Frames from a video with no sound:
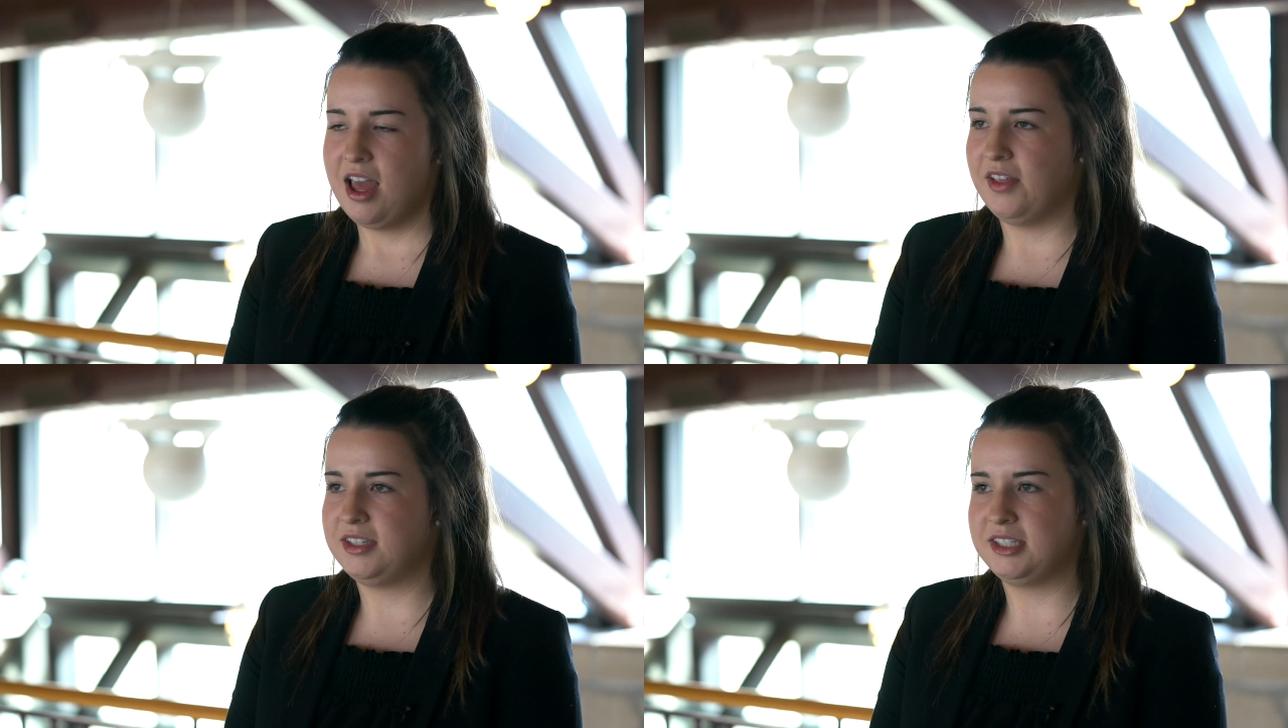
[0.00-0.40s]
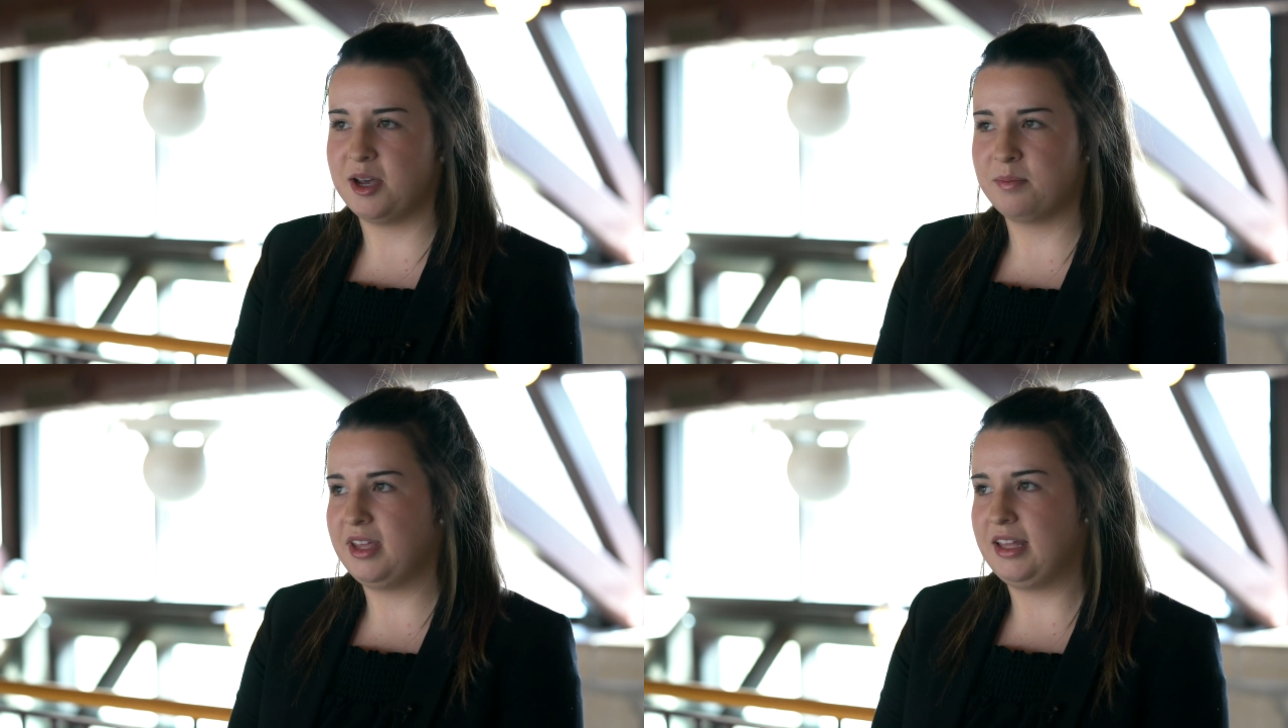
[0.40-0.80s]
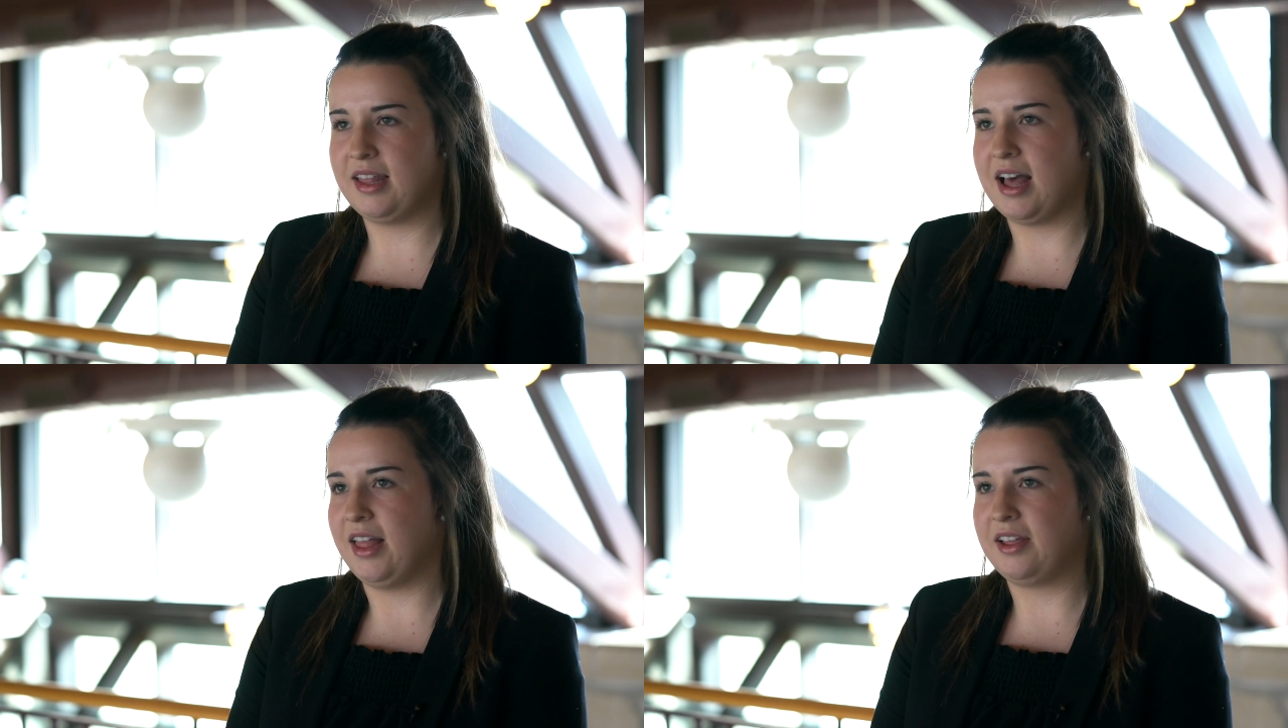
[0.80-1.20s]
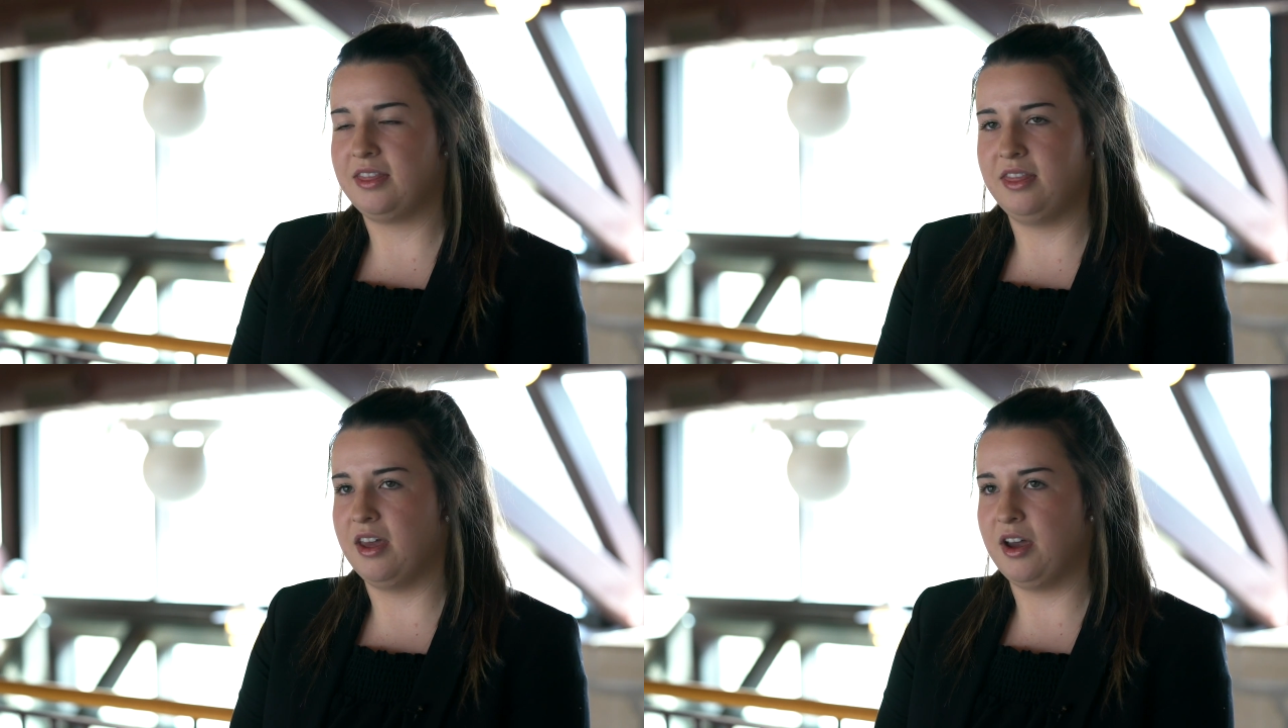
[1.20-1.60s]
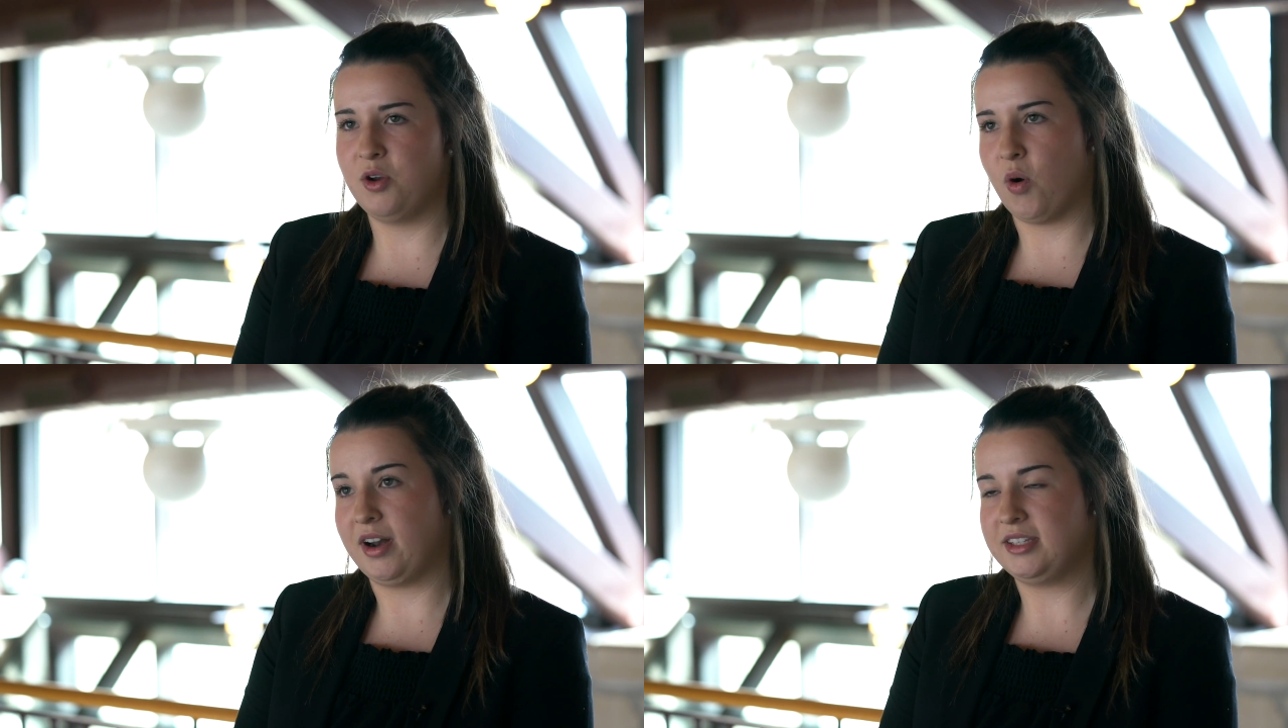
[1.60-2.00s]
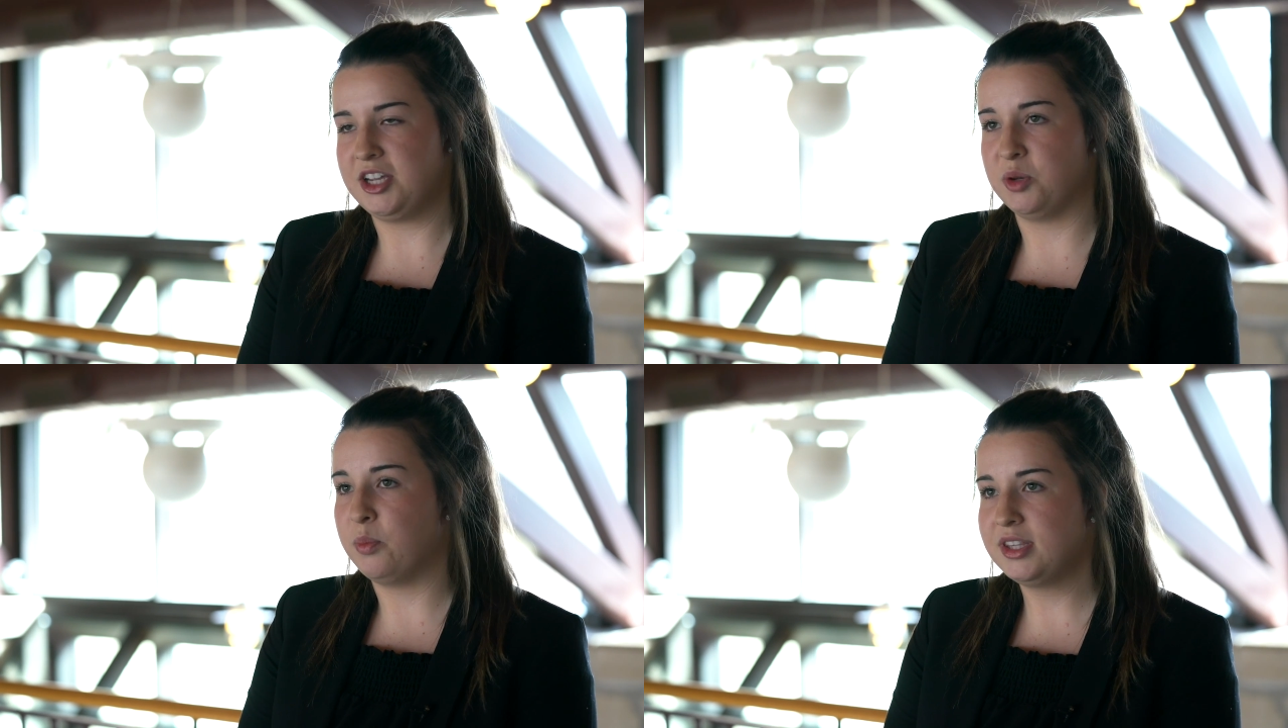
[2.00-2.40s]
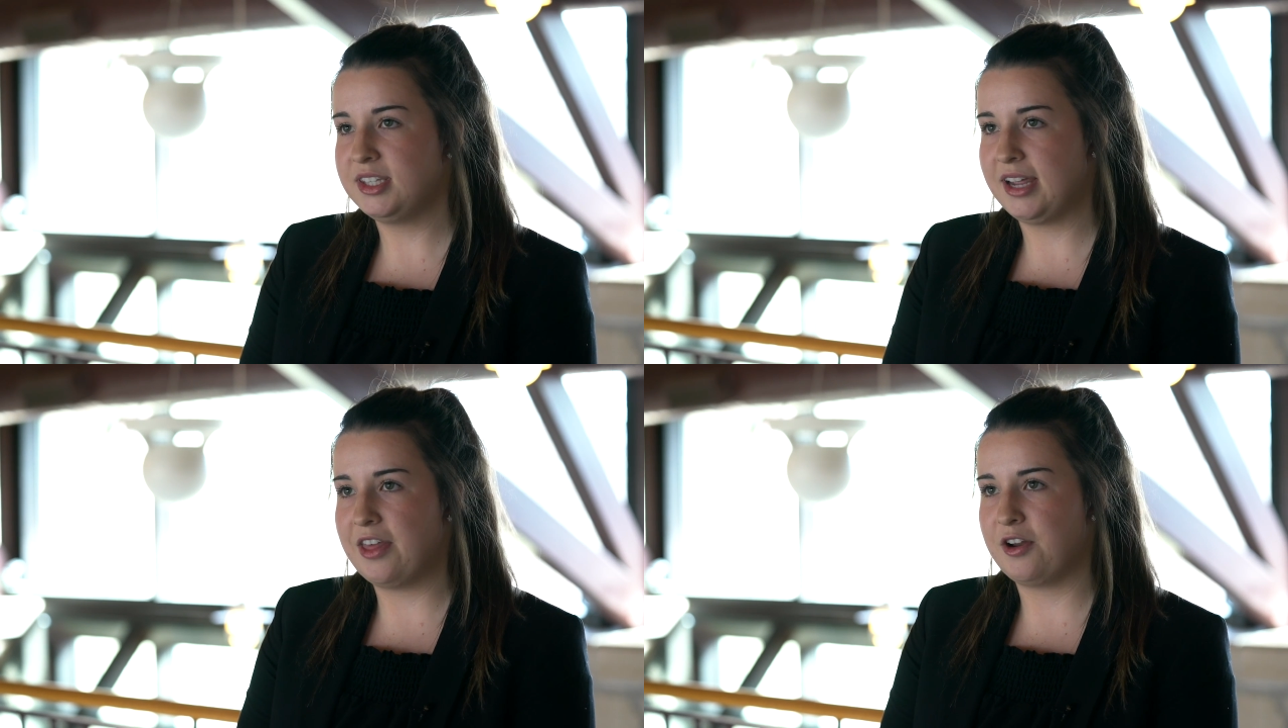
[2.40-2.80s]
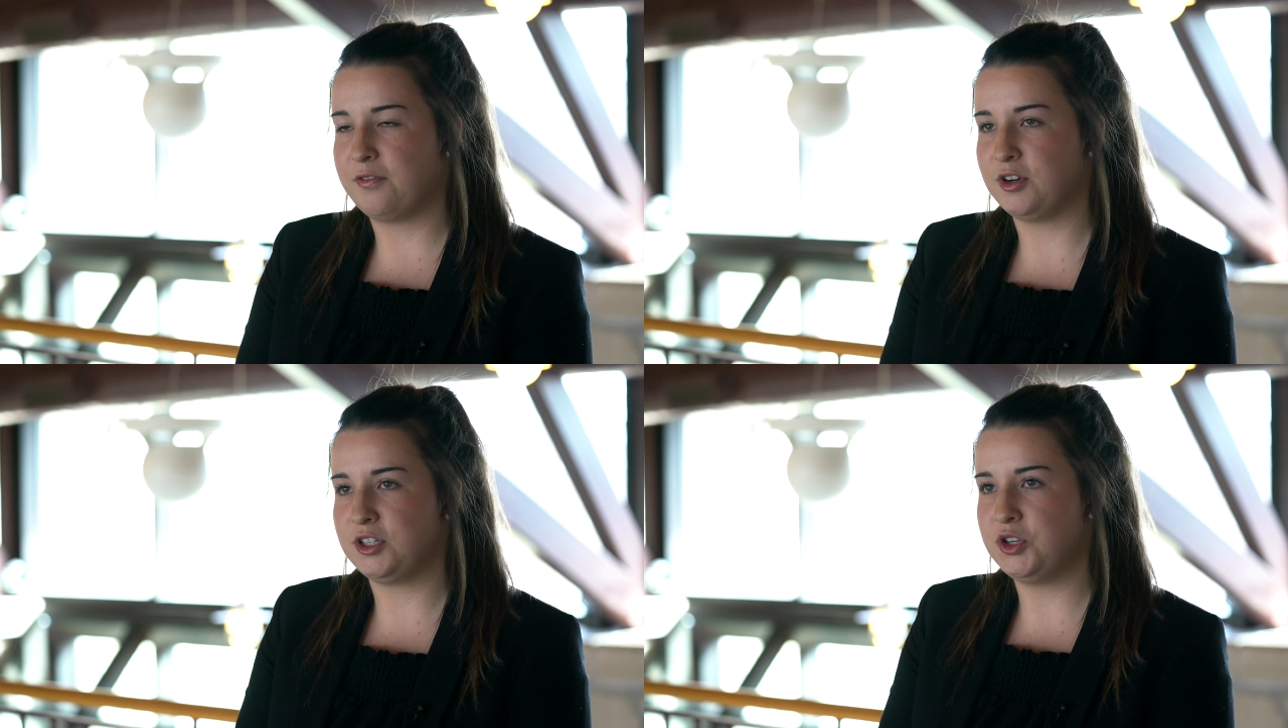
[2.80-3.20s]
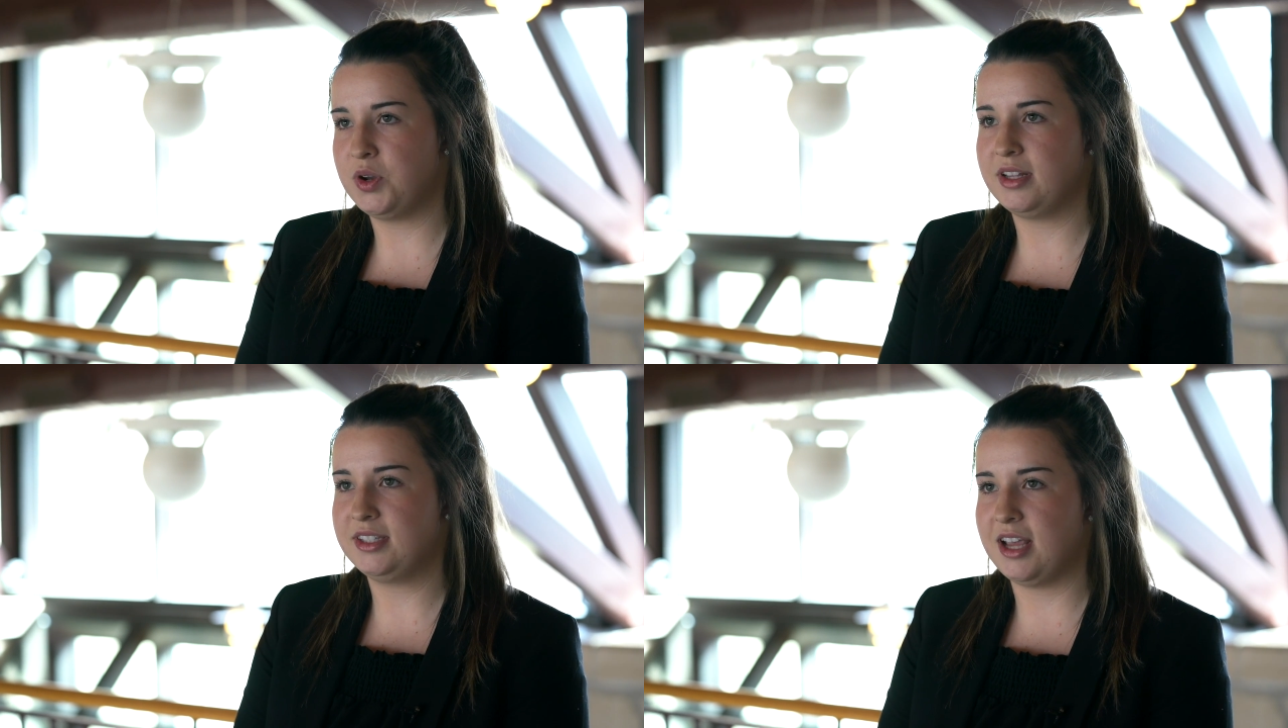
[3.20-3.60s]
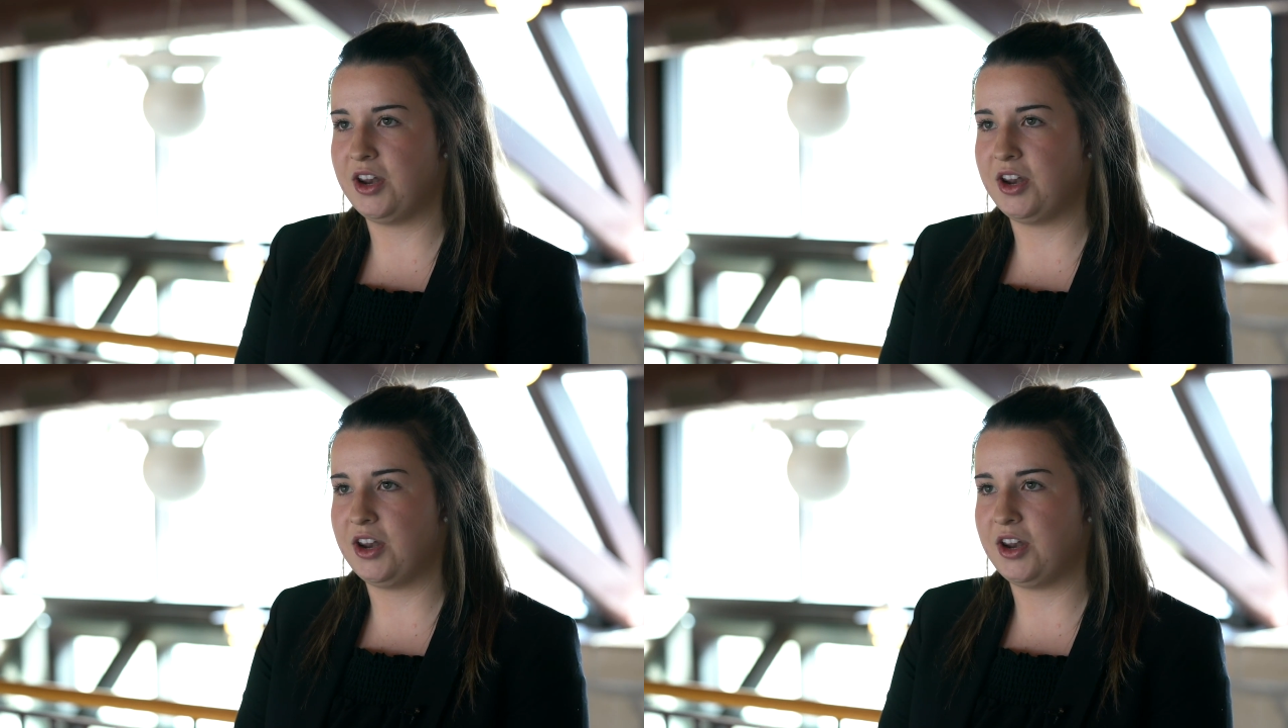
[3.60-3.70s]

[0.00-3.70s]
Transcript: This is something that like the organization puts together for students